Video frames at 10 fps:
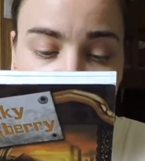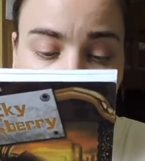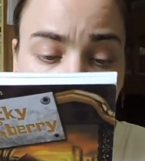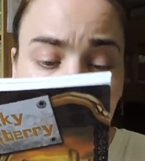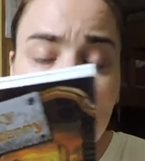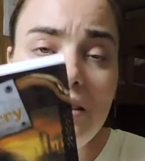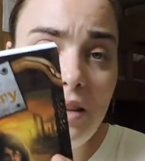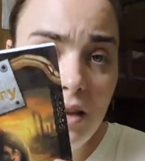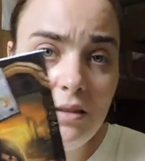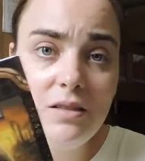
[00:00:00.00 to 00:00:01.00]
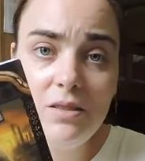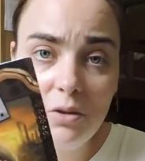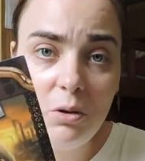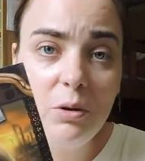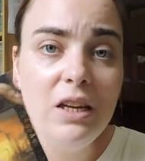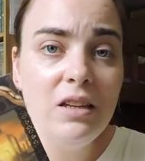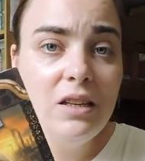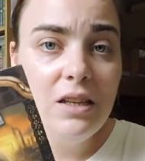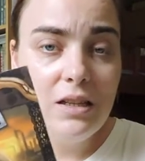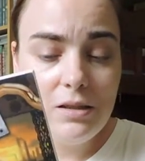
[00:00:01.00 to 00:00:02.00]
read that story.
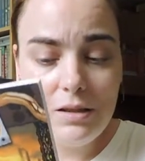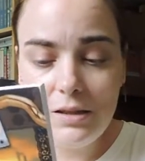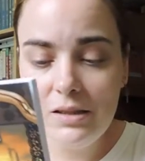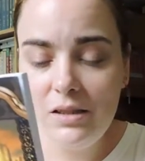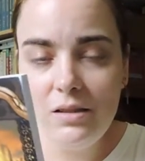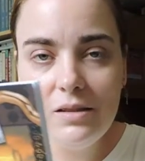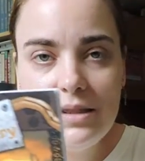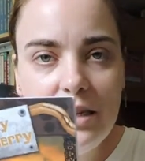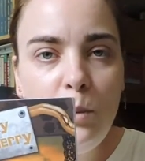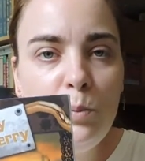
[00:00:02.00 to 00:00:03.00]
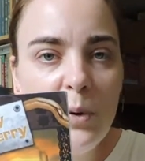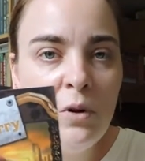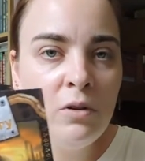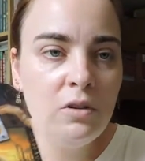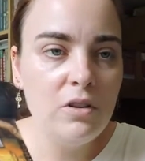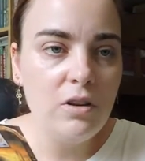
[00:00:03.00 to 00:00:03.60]
It's a steampunk